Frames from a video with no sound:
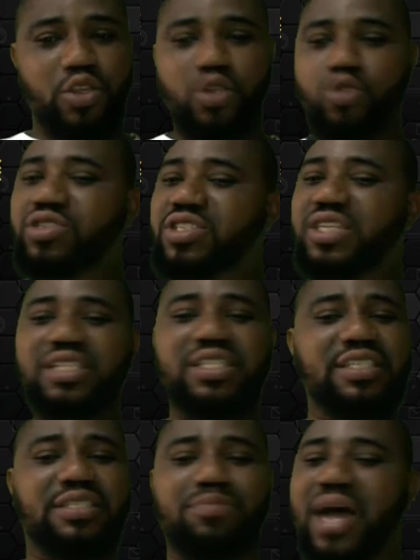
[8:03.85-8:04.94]
Using
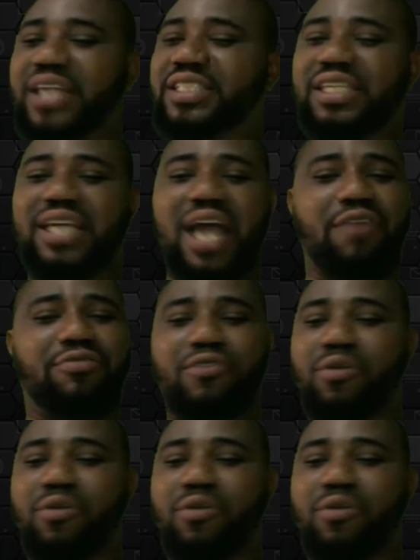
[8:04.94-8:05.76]
this magical